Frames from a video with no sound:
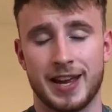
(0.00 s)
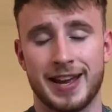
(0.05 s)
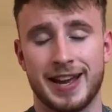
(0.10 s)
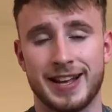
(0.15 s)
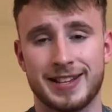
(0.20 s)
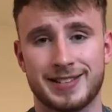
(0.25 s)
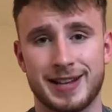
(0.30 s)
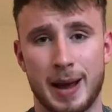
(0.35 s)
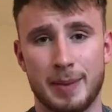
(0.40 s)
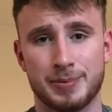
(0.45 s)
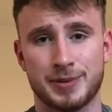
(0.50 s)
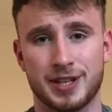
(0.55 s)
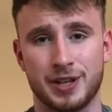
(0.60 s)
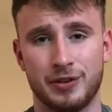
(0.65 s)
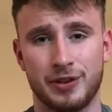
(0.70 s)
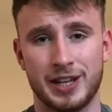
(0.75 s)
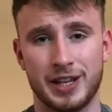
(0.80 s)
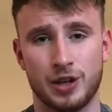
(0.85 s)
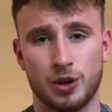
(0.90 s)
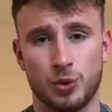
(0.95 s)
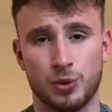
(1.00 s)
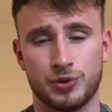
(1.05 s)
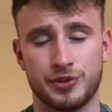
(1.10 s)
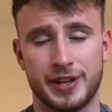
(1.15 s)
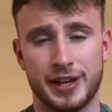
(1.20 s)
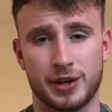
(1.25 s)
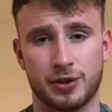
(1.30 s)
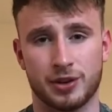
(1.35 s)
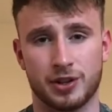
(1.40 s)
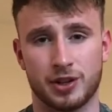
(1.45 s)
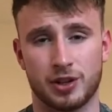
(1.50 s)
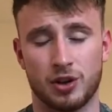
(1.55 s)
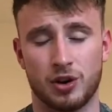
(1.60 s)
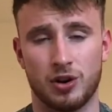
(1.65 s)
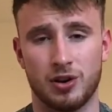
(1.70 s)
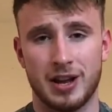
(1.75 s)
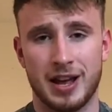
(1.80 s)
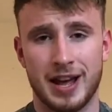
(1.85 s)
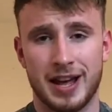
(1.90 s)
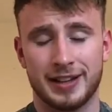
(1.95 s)
It's absolutely no secret at
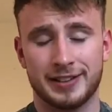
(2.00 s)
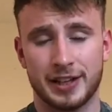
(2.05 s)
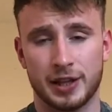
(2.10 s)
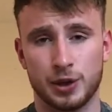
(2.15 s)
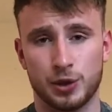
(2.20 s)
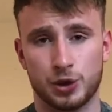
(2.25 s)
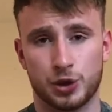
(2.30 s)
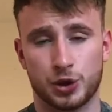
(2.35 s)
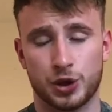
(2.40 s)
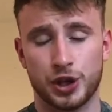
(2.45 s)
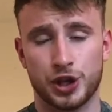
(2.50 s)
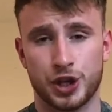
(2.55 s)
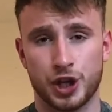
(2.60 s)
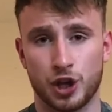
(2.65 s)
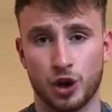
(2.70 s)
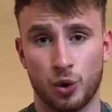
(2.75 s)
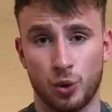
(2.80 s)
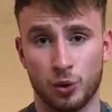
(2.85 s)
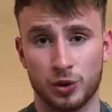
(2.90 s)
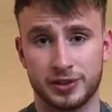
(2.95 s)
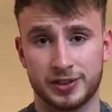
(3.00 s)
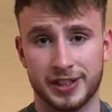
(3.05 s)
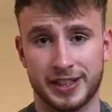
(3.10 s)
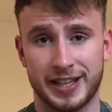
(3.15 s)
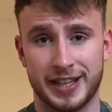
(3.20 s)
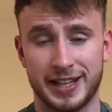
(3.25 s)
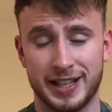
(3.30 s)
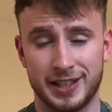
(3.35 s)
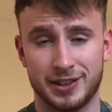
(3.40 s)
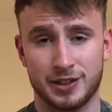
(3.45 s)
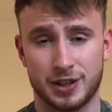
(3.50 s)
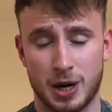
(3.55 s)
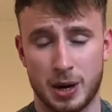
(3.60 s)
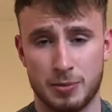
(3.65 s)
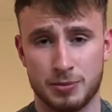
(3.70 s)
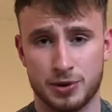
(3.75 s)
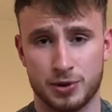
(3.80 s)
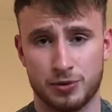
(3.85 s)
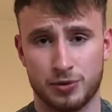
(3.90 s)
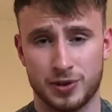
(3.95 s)
all that nutrition holds the key in
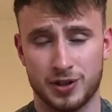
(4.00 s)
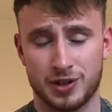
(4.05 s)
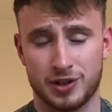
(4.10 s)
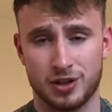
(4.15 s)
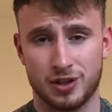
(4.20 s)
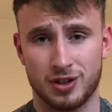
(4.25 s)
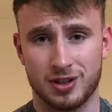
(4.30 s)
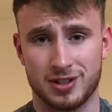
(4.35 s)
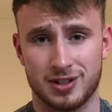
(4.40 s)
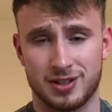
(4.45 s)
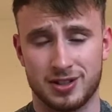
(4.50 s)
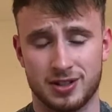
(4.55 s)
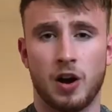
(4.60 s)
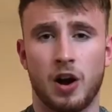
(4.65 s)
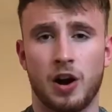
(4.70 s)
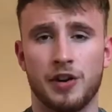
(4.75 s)
terms of results.